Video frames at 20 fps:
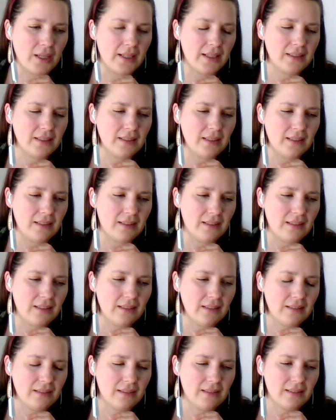trying
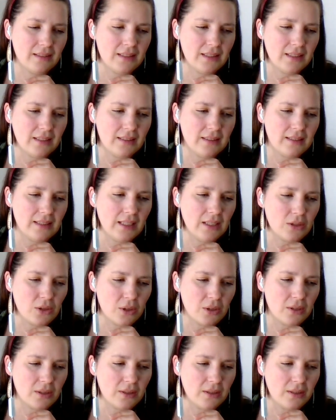to to
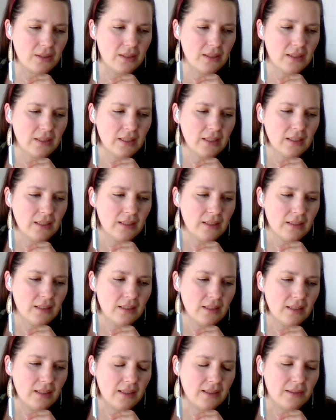teach her
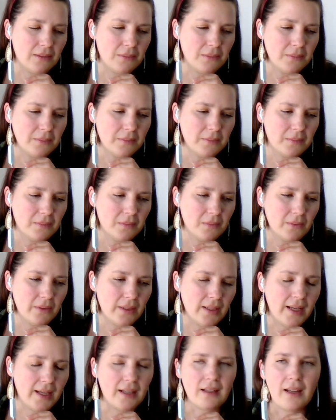um,
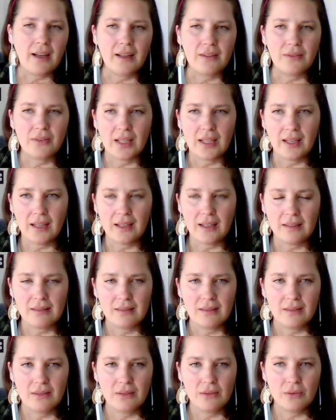how to
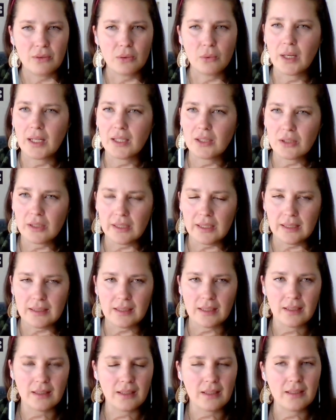advocate for why she mm-hmm.
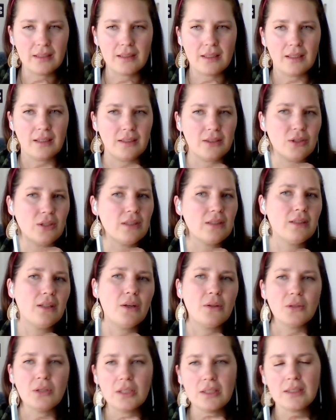needs it. That it, she's
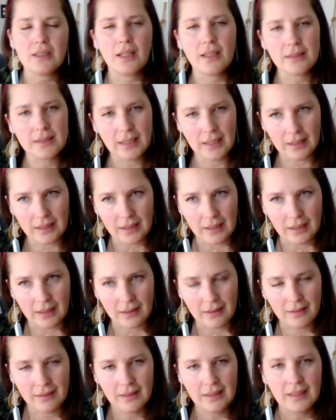no, she's not
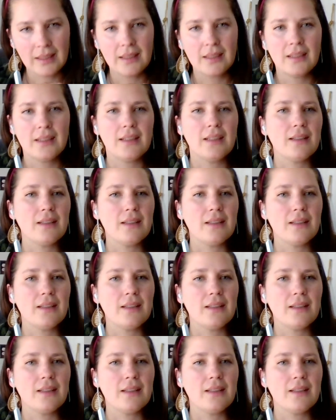teething,